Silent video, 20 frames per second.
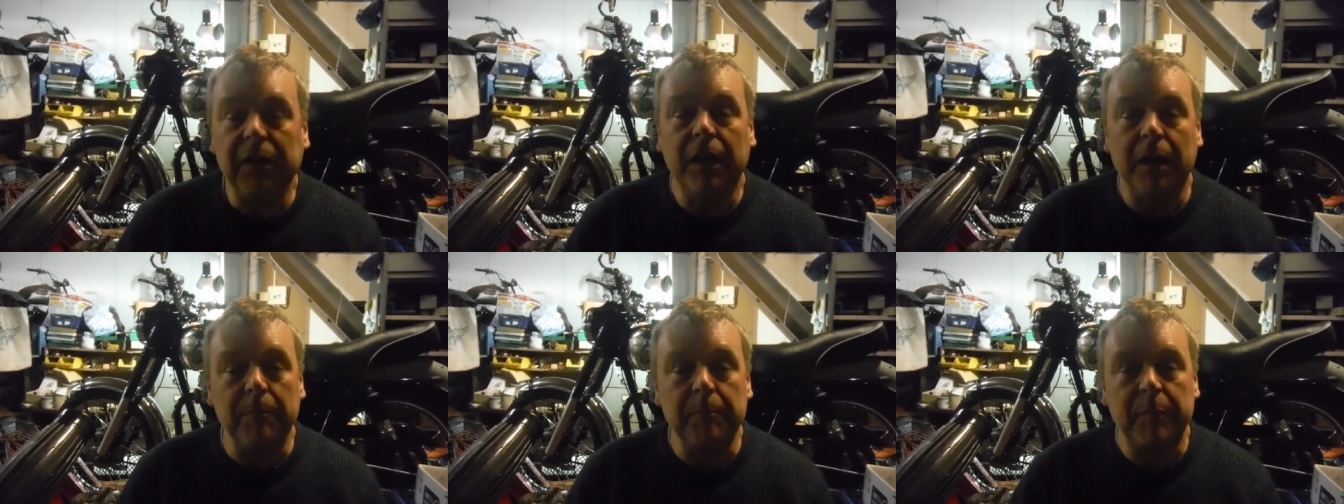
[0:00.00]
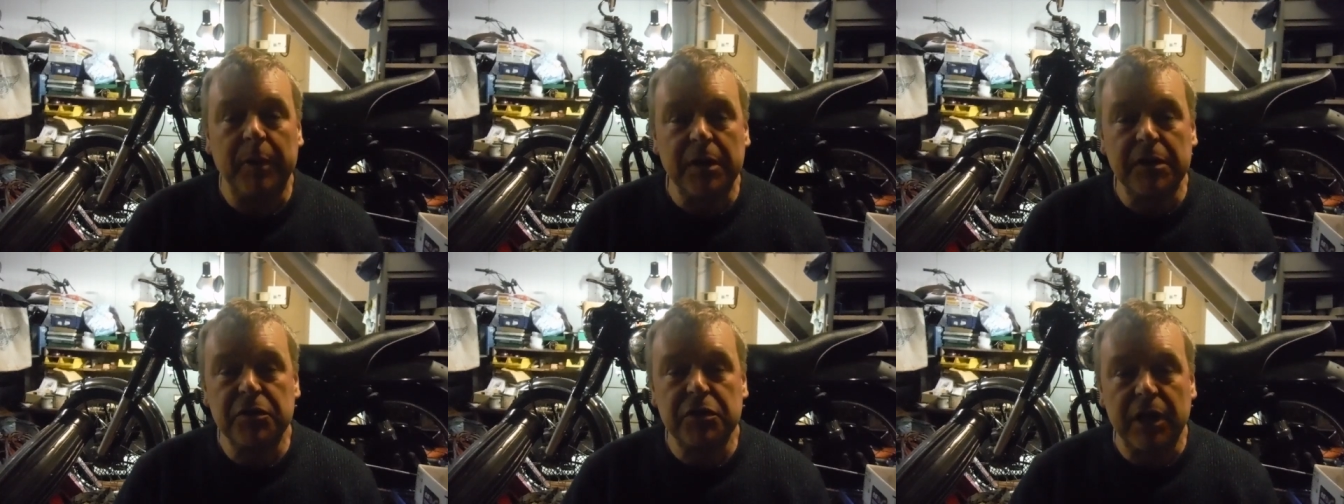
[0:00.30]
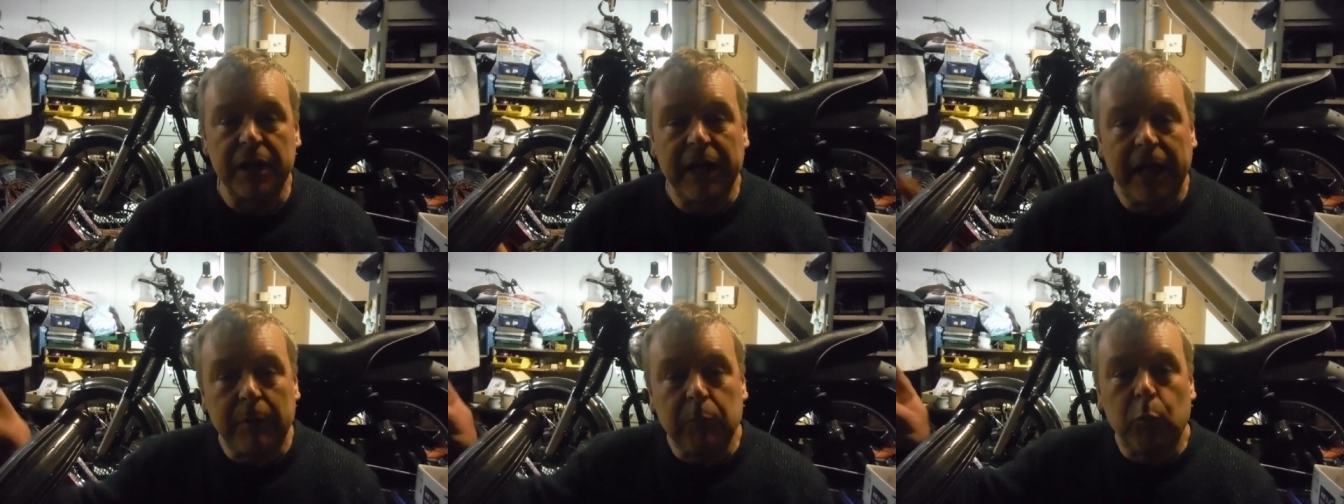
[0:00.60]
numbers
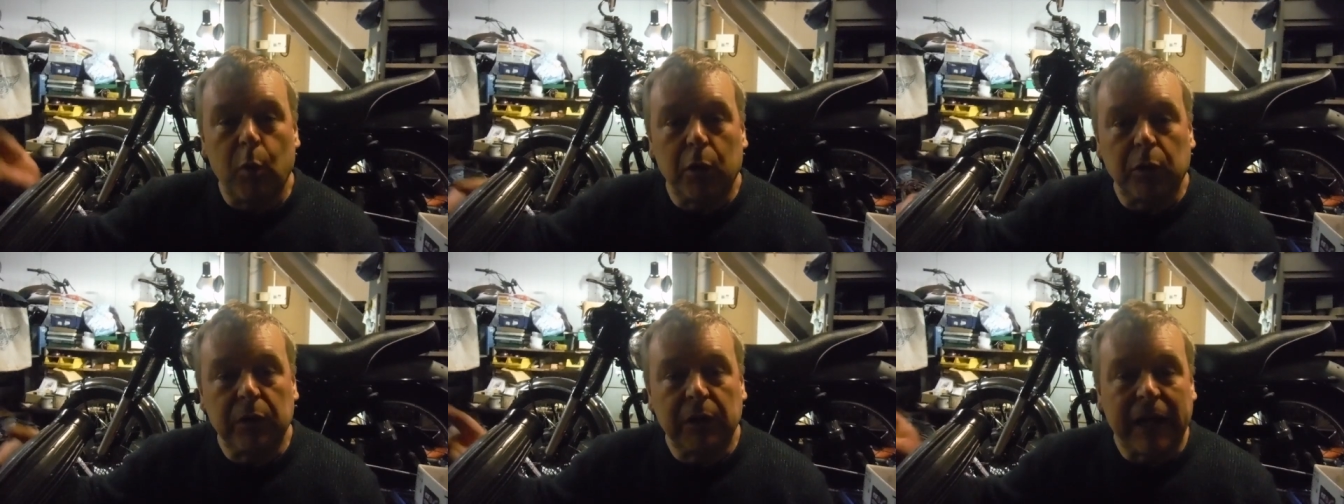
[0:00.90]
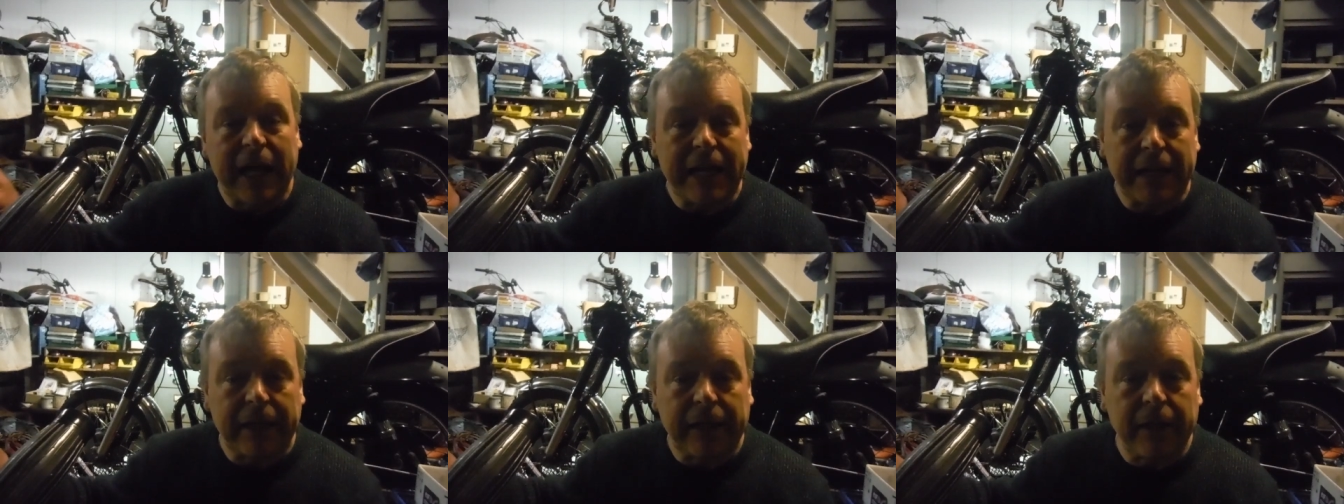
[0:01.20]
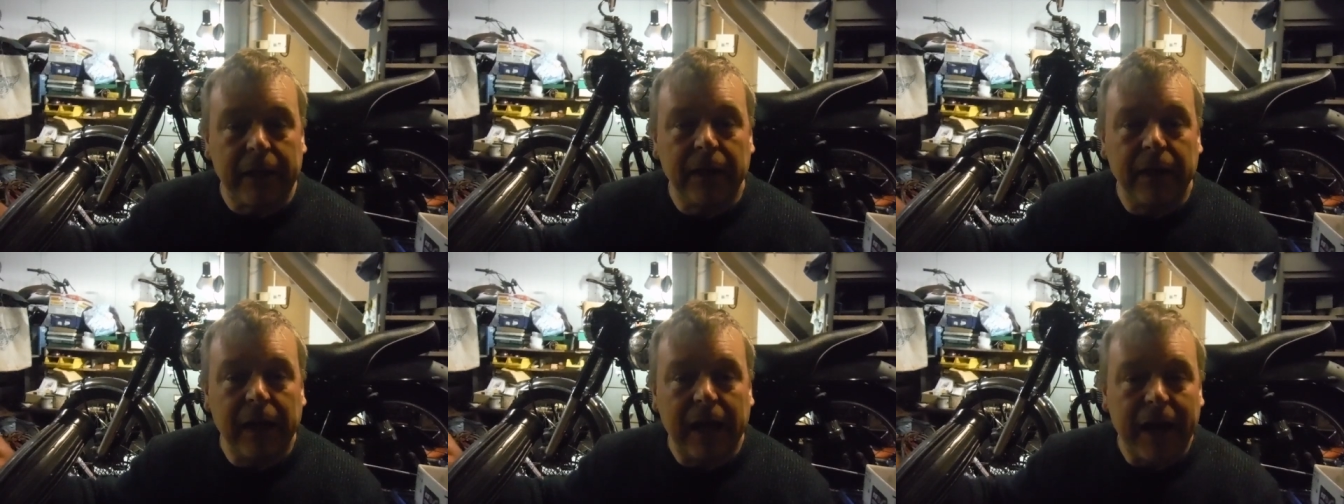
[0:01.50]
and then one
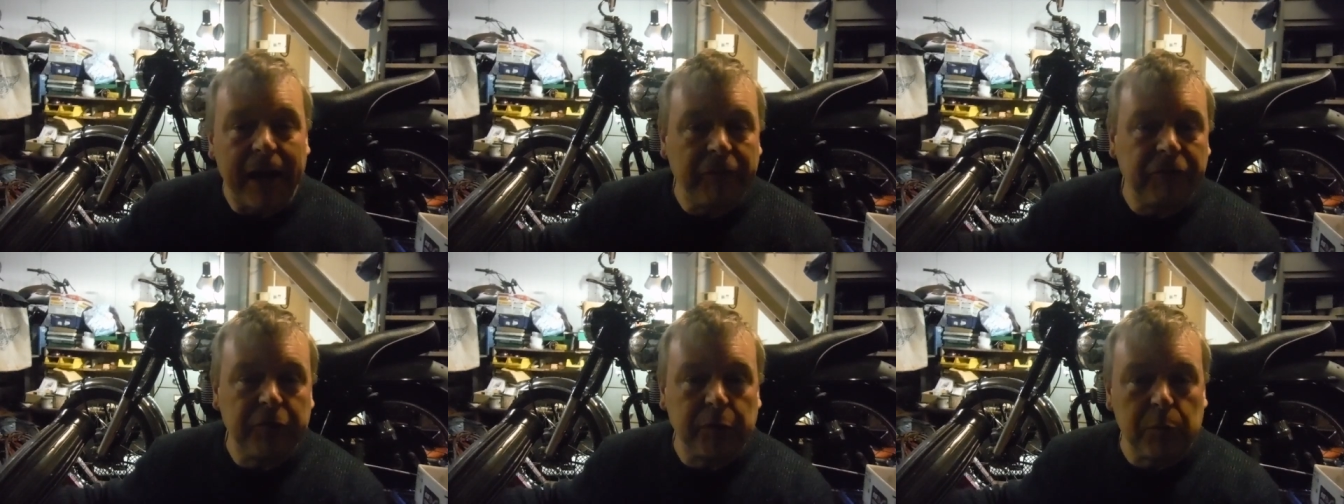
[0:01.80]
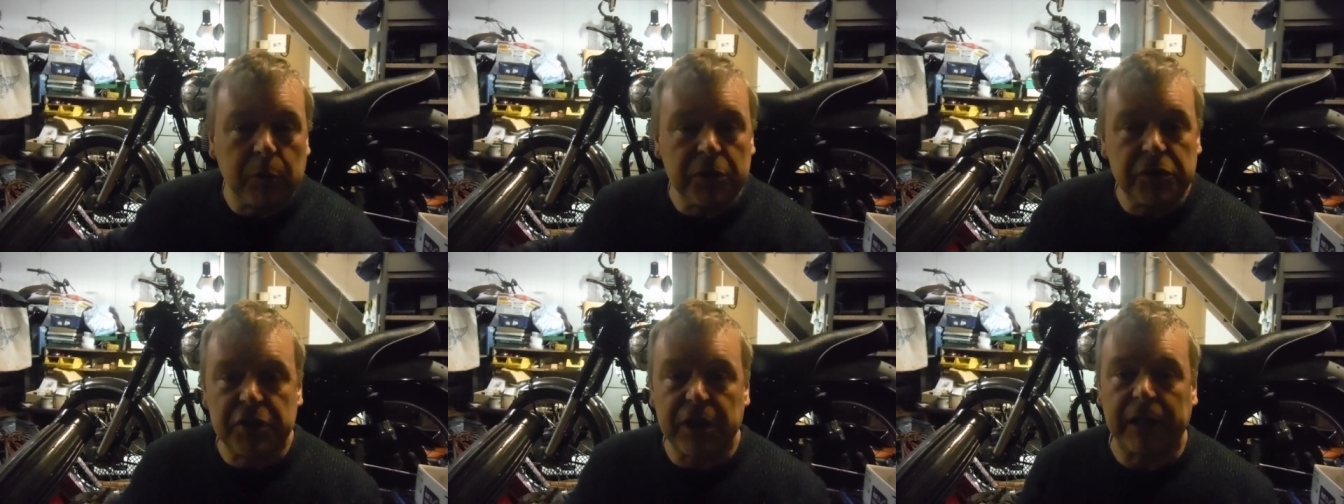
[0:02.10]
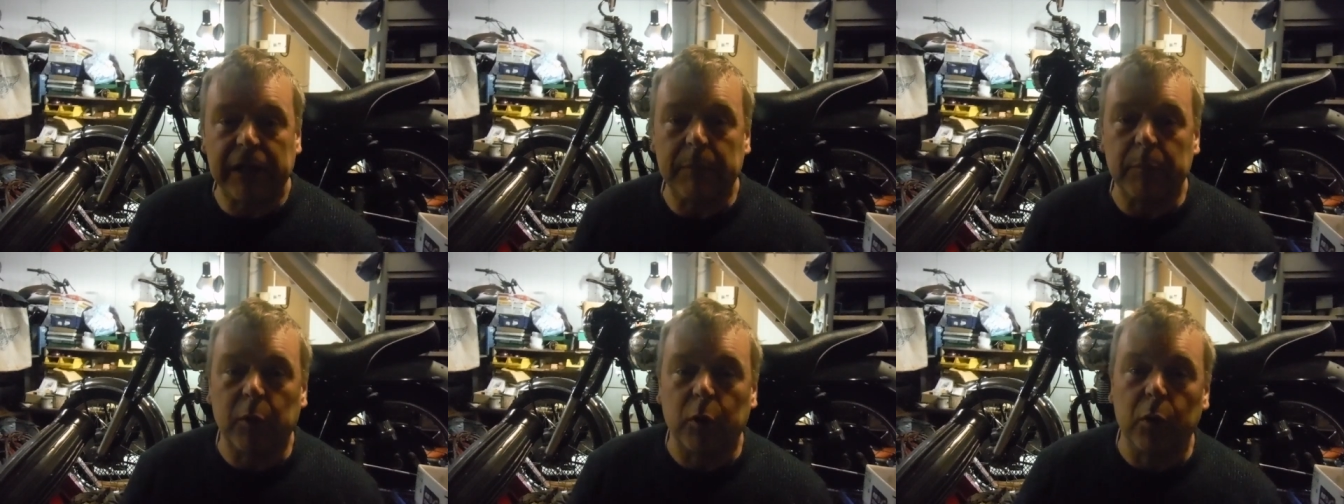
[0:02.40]
letter afterwards
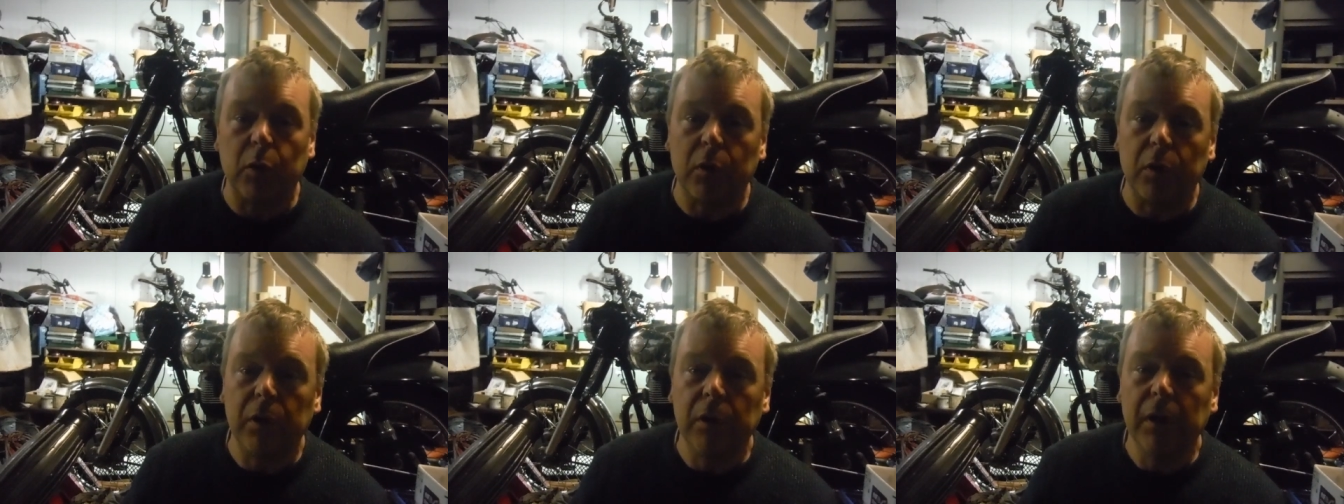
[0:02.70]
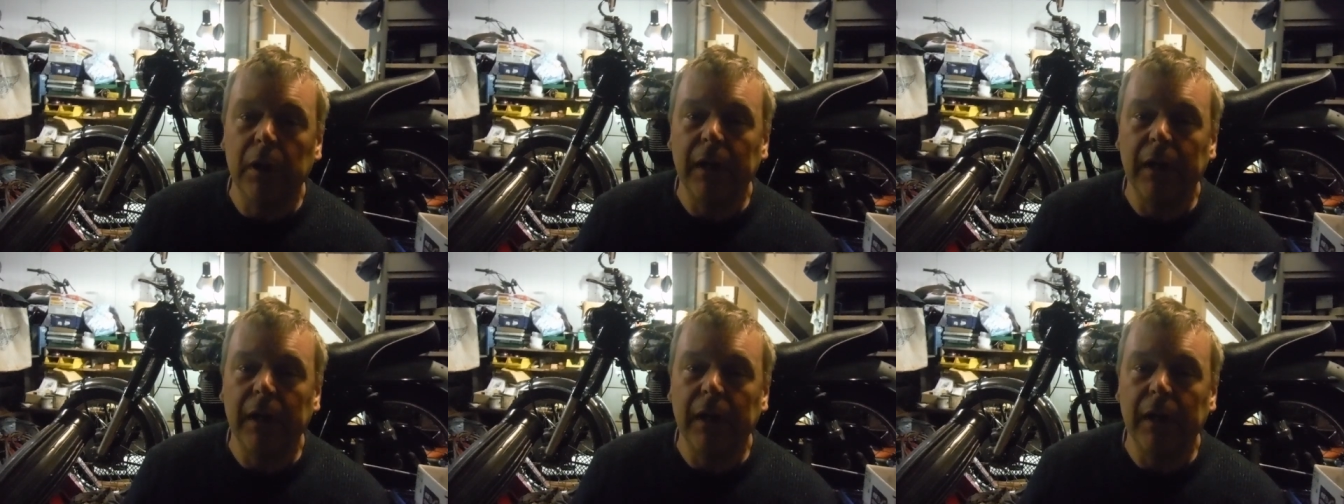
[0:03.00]
anymore.